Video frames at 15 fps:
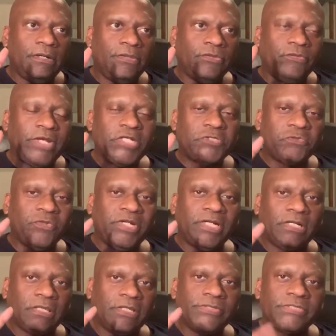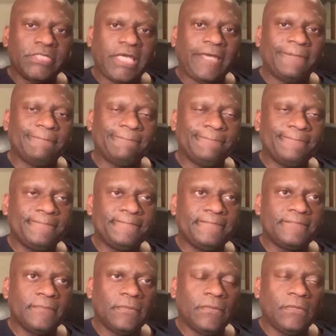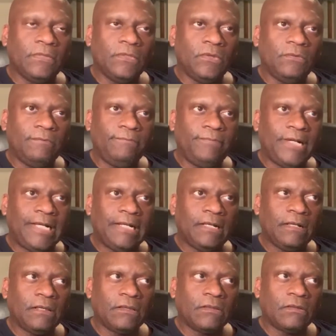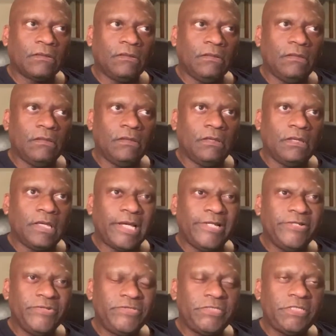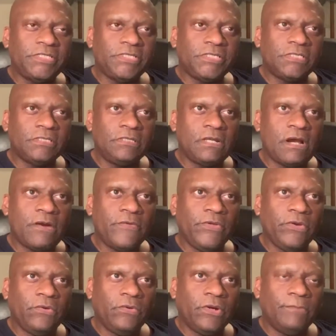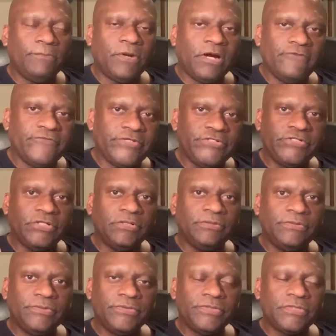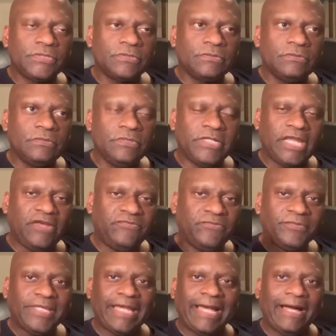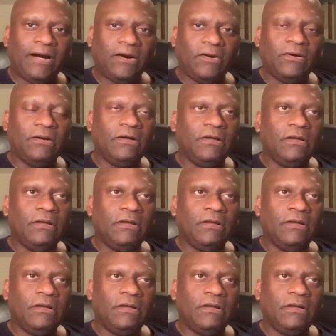The Raiders win a close game, but I do see this scenario where Marvin Jones, who came from Cal,